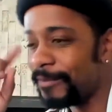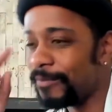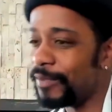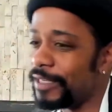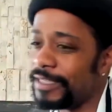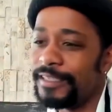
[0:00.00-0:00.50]

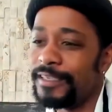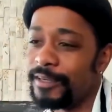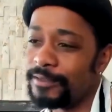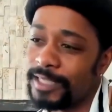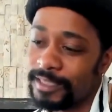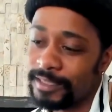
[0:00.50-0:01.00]
but, you
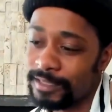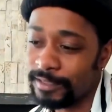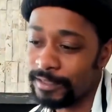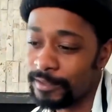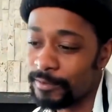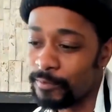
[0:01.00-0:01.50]
know, that's
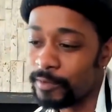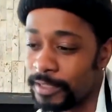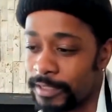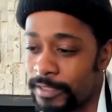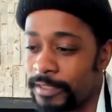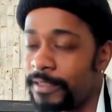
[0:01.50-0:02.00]
a really
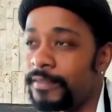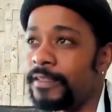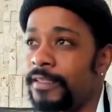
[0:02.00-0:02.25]
good,